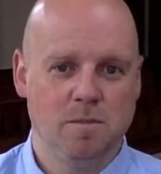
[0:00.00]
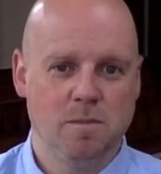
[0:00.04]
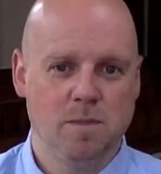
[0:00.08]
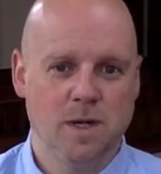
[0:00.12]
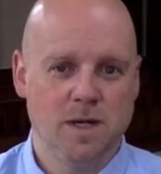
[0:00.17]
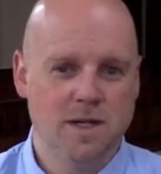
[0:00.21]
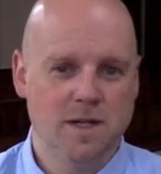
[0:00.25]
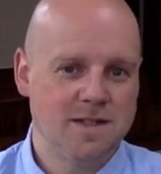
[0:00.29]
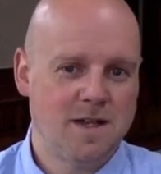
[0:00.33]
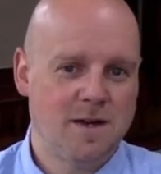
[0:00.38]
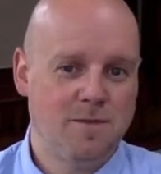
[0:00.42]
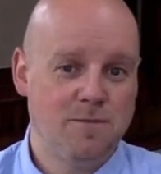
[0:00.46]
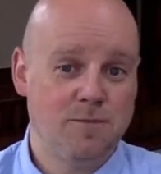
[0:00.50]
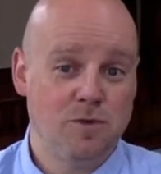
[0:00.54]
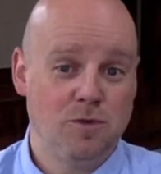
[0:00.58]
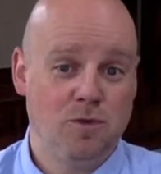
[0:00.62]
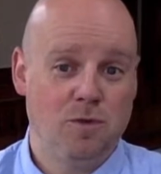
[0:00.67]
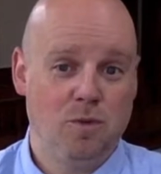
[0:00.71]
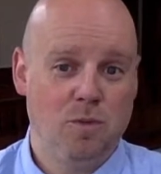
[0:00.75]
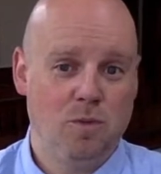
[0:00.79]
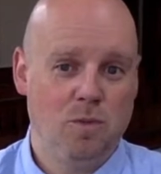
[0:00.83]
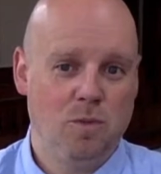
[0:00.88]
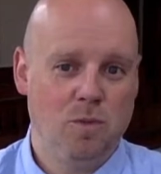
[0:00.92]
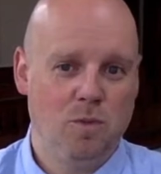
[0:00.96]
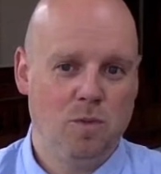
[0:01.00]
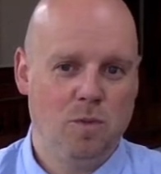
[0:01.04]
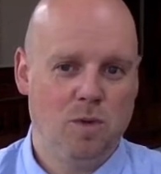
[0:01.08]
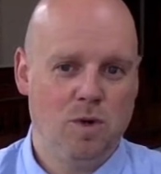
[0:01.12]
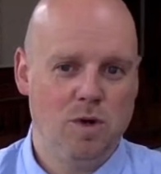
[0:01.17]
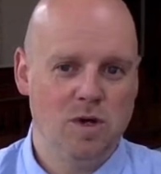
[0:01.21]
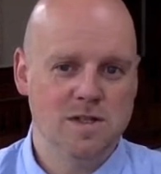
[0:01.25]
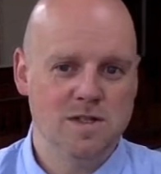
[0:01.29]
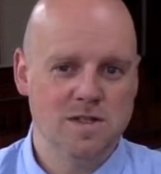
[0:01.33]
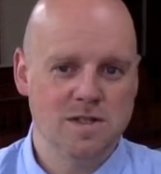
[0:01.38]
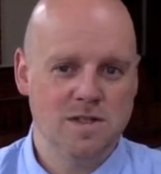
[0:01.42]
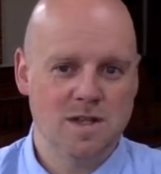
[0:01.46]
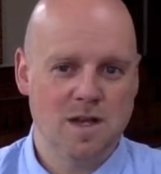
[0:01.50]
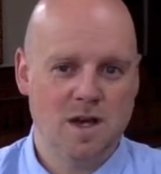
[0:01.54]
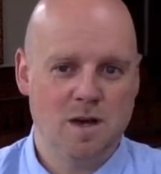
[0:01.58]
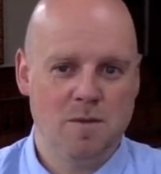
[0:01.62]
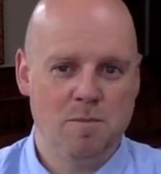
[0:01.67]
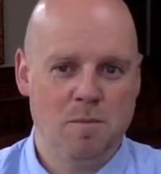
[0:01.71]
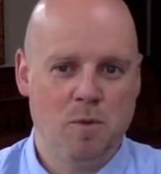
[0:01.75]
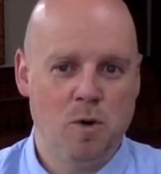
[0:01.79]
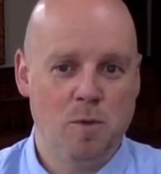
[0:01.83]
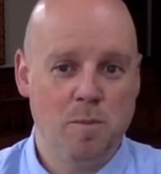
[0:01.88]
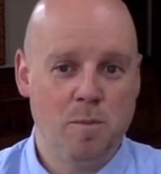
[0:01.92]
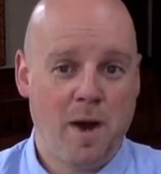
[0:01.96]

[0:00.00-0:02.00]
because after all, what is a more